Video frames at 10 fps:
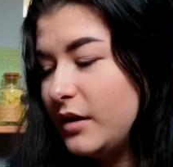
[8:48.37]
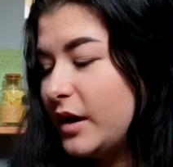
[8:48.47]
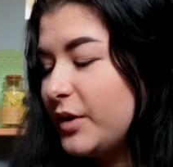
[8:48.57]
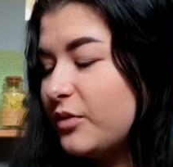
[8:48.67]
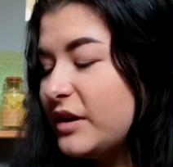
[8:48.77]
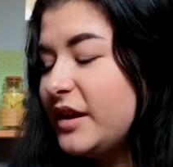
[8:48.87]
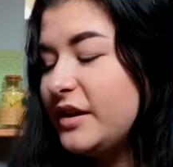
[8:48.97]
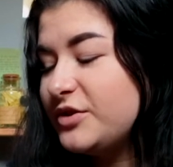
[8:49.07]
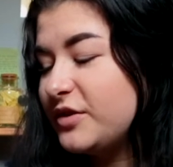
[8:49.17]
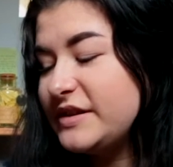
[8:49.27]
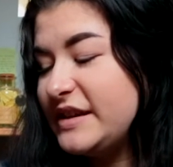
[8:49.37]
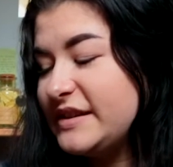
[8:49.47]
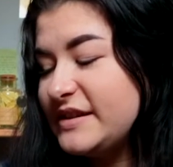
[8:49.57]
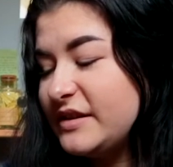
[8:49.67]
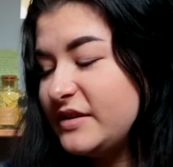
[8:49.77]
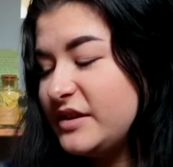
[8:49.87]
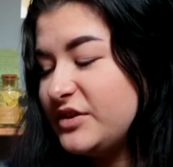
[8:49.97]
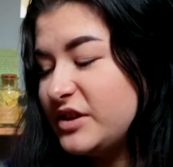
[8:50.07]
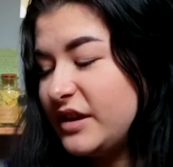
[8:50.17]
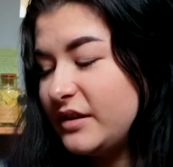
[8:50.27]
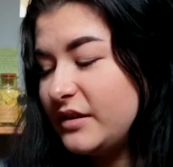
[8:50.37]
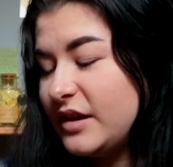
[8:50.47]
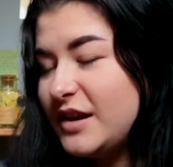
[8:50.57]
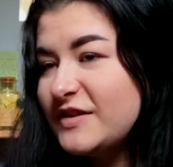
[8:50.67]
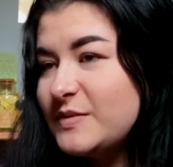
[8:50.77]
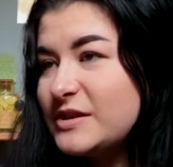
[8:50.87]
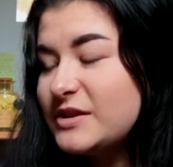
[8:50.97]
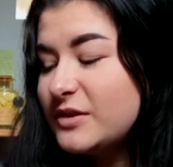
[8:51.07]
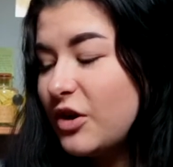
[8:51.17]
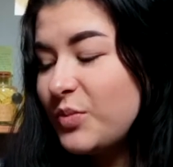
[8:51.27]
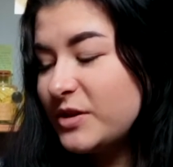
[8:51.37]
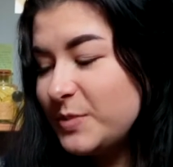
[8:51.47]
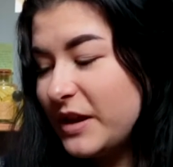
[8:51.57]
I really enjoy teaching. It gives me so much